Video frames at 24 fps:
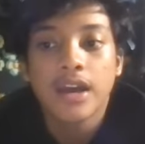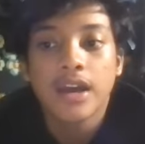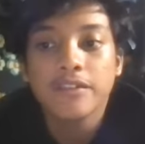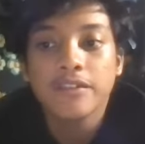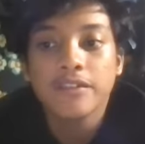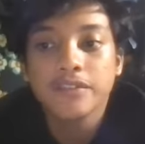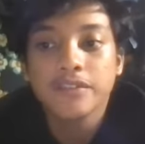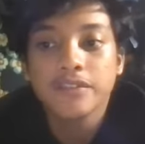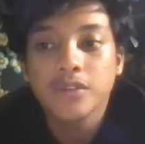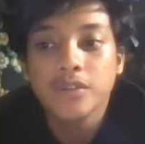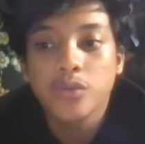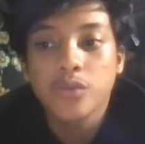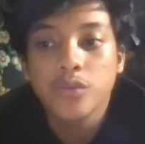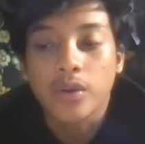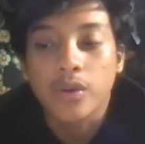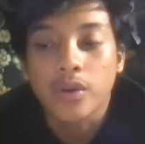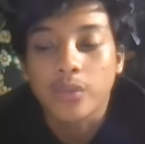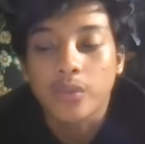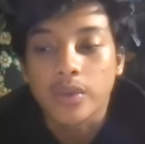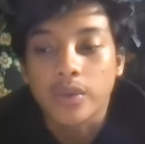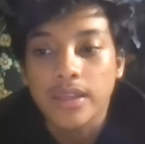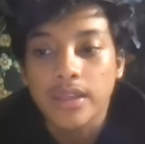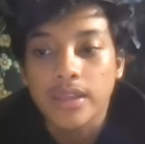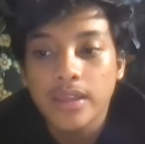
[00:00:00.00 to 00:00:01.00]
After 1
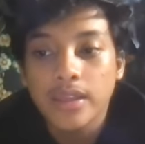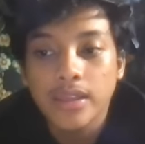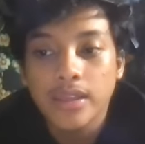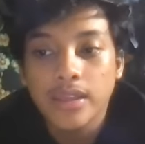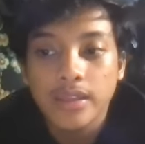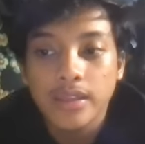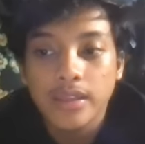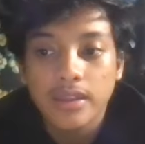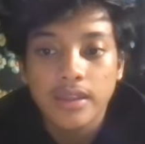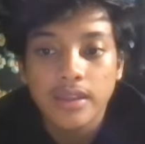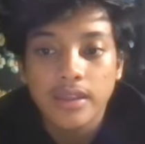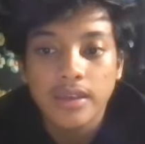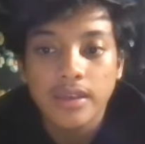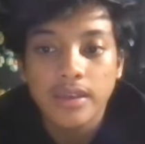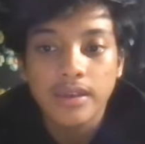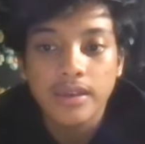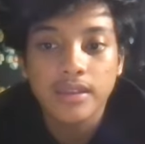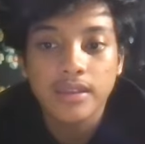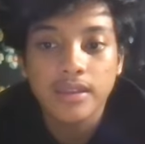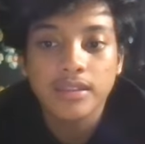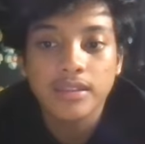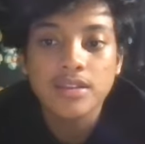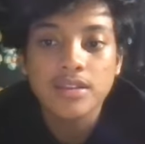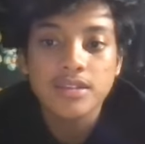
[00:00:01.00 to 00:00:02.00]
week,
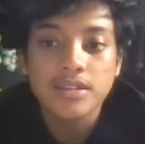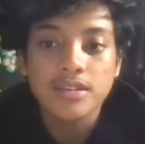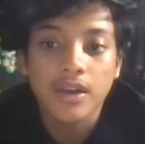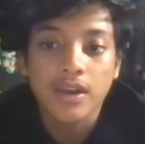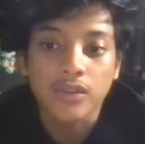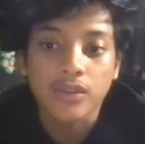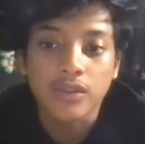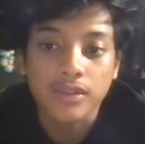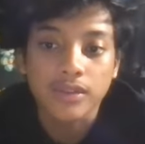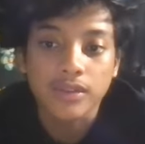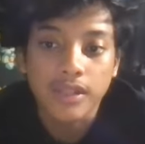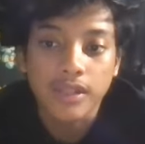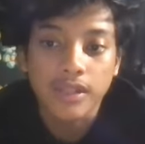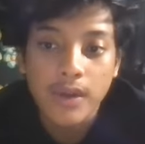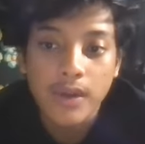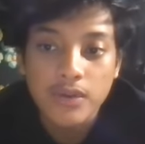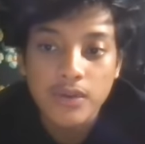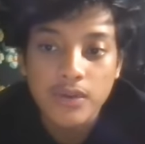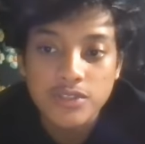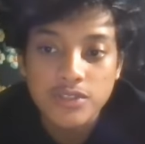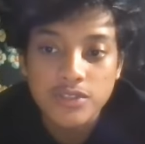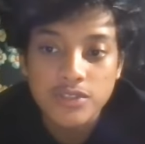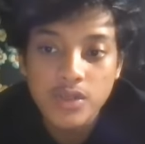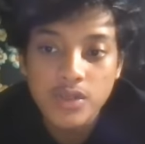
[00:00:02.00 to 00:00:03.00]
it turns out that I
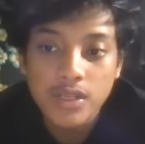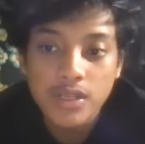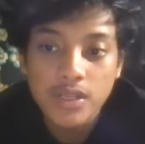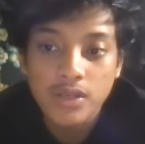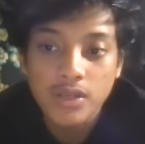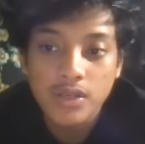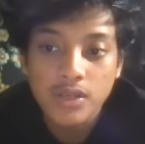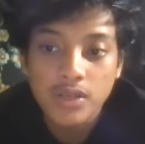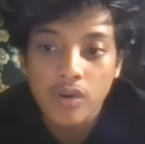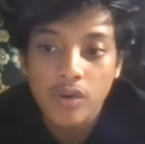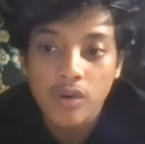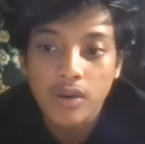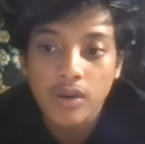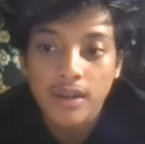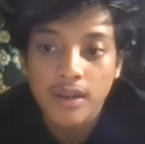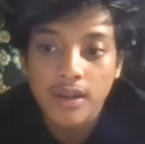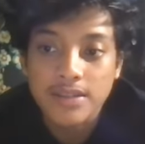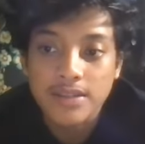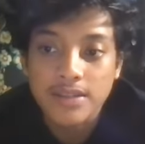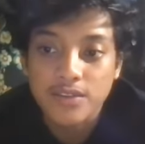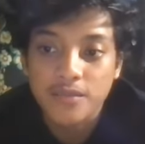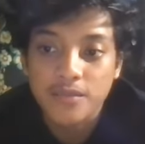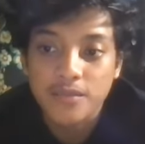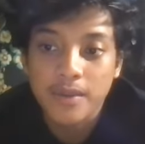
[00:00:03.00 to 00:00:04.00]
was joining the wrong
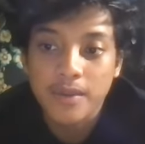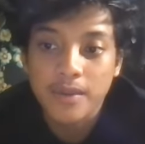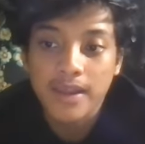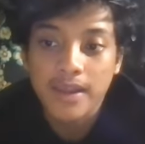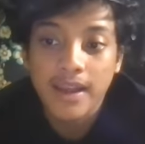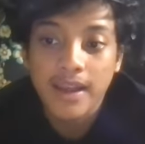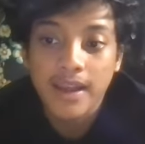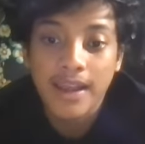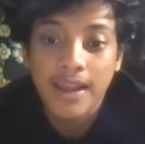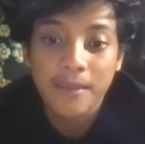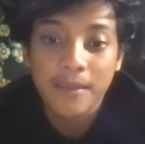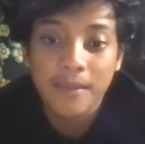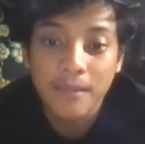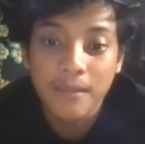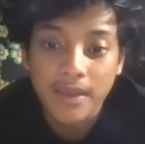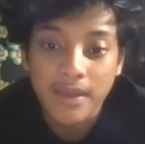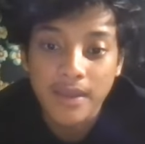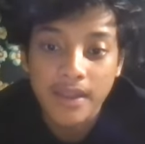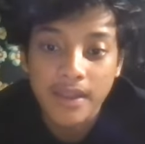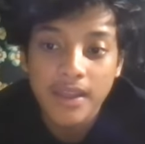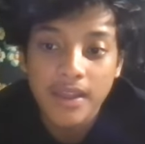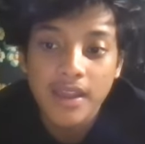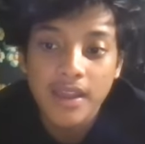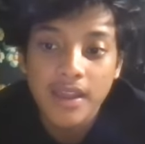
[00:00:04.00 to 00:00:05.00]
class of PKKMB.
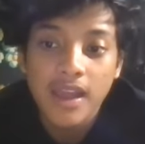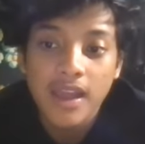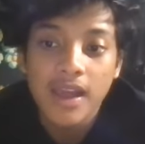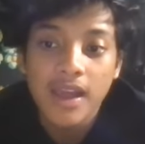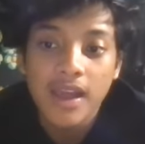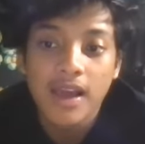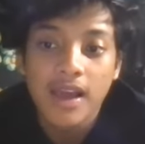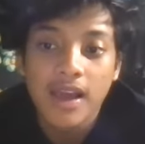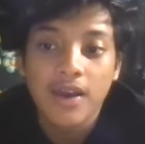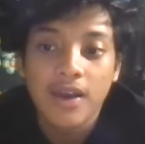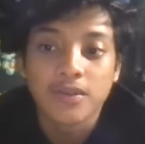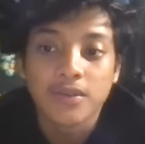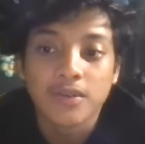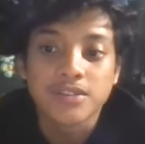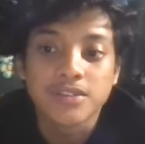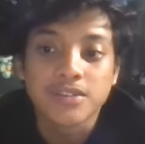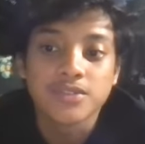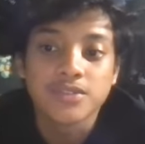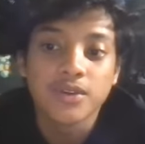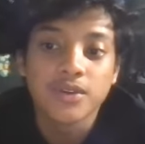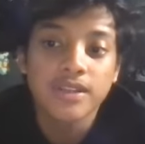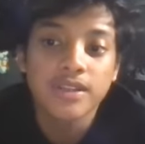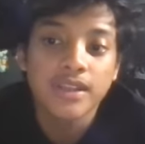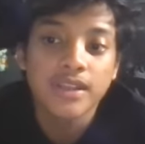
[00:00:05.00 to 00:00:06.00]
I was
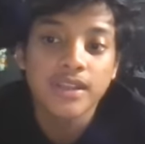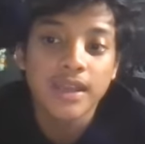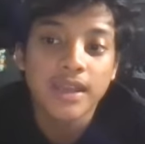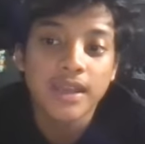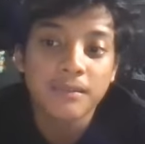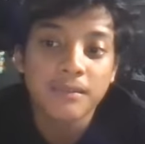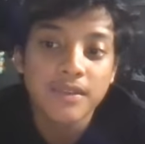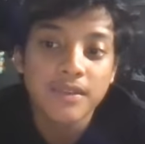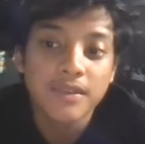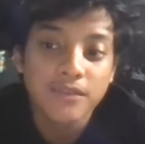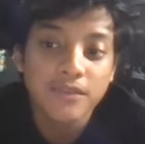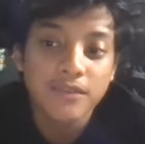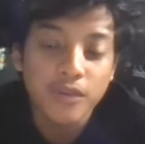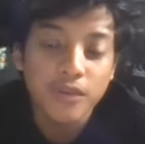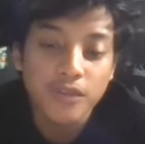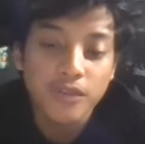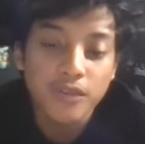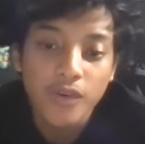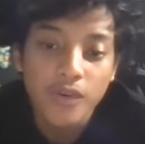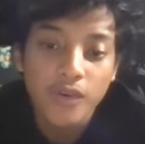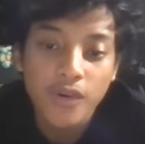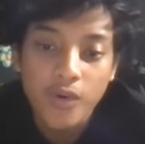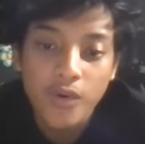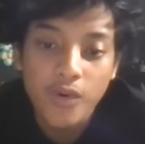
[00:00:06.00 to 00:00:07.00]
joining
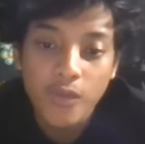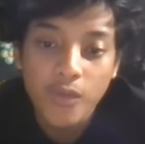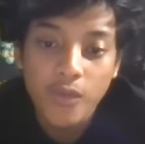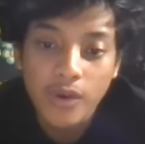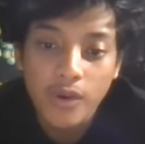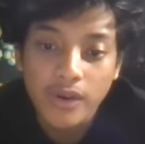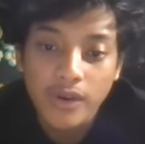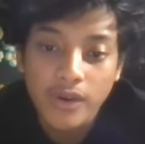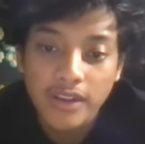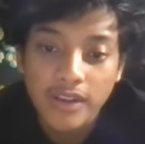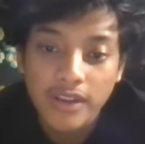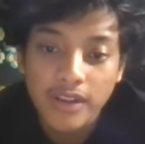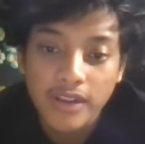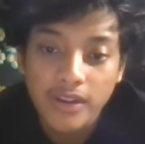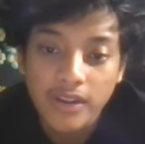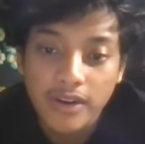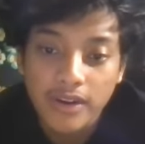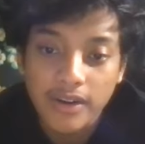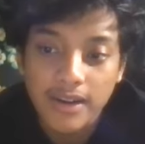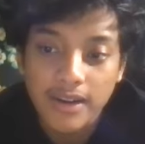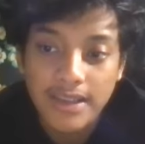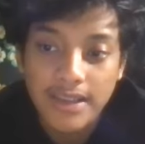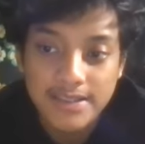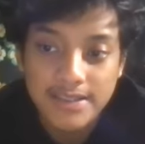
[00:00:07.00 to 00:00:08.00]
MB4401 regular
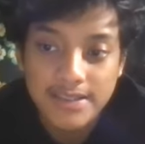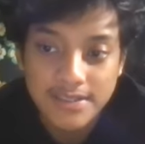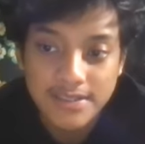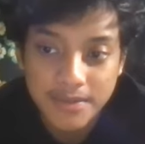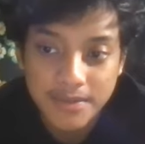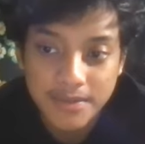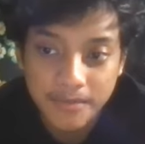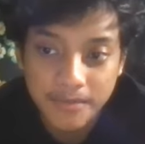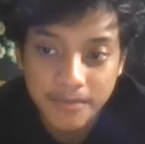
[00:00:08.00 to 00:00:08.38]
class,